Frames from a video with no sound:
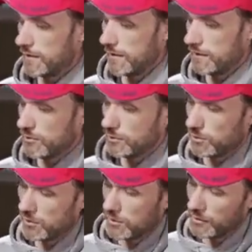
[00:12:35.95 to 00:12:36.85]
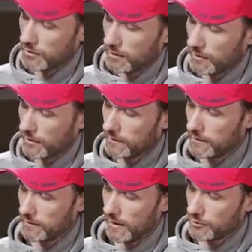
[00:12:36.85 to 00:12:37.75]
that's where you're going to get
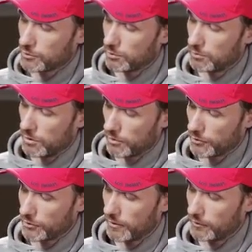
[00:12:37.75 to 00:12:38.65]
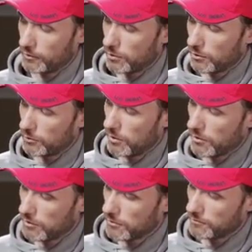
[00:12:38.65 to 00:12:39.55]
to the actual motor. So you have the roll
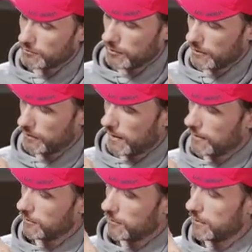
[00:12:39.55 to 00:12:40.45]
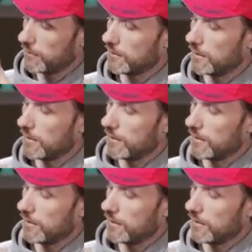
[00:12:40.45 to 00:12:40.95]
motor, you have the handle here.